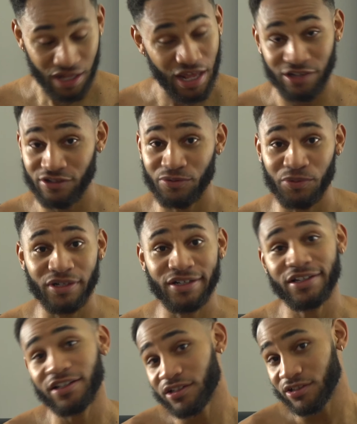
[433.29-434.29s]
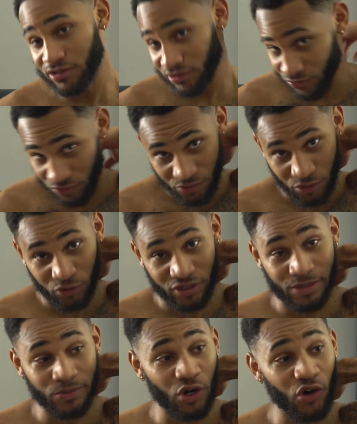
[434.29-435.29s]
That's just what it is. We're gonna
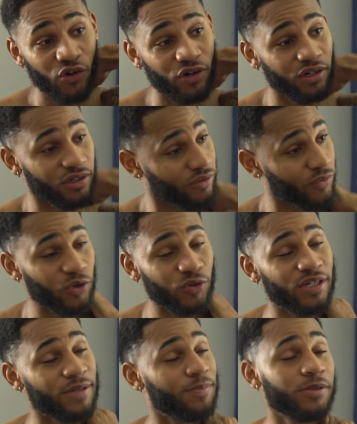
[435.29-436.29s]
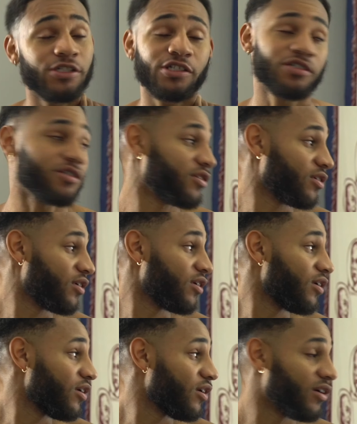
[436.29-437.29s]
keep going, we're gonna keep pushing,
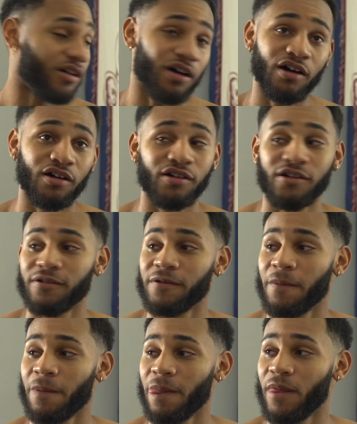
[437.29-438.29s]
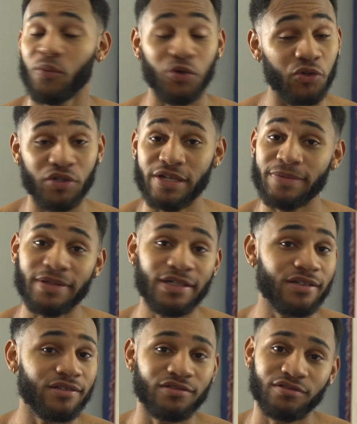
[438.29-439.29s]
uh, we're gonna keep
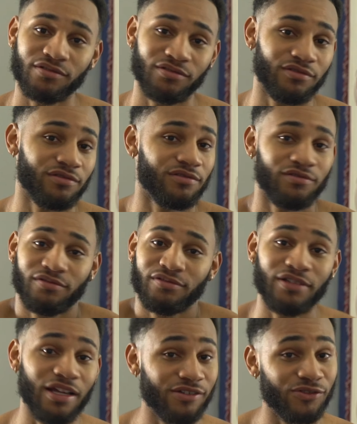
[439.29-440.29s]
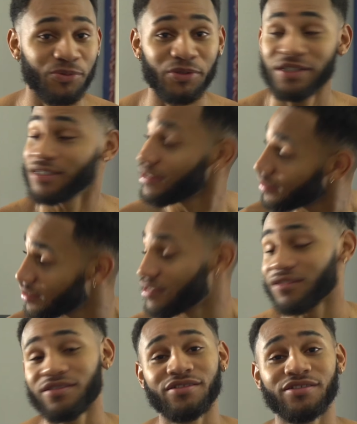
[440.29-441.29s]
eating. That's just what it
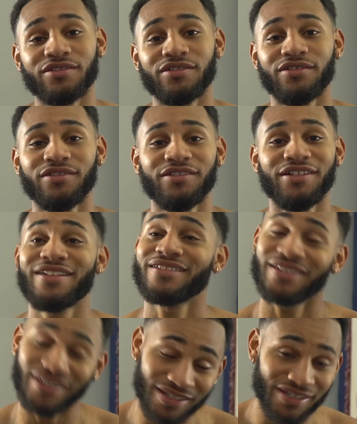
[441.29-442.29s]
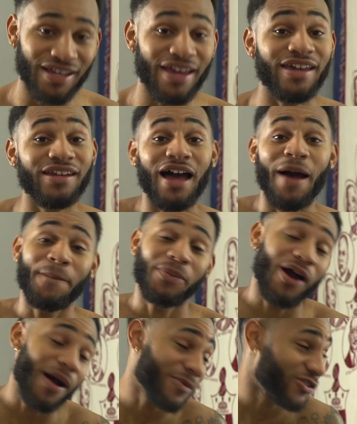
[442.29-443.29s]
is. Let's eat, eat it. I
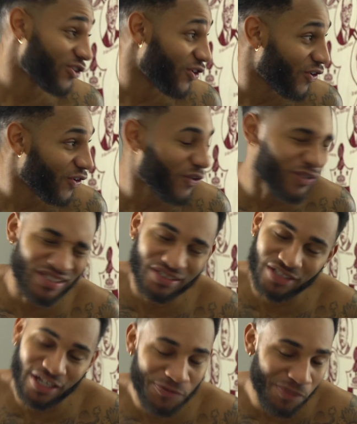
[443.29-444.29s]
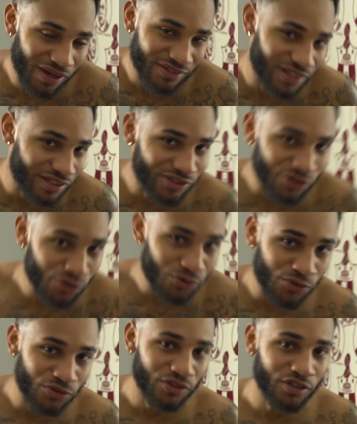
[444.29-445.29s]
promise y'all on this next project
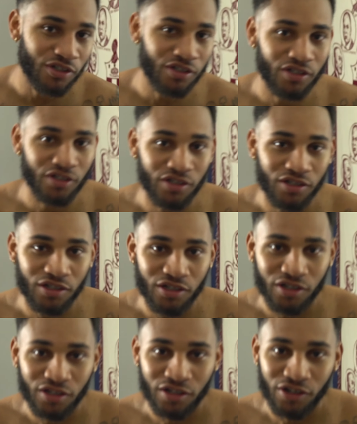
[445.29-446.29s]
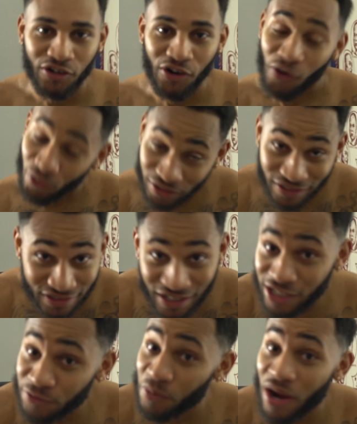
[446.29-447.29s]
too. On this
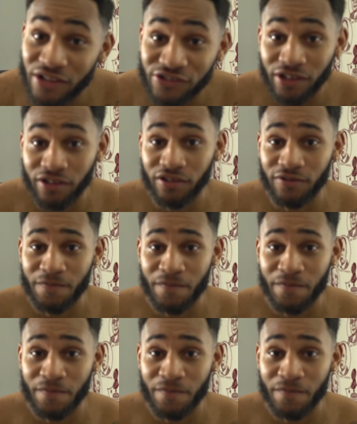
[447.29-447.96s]
next project,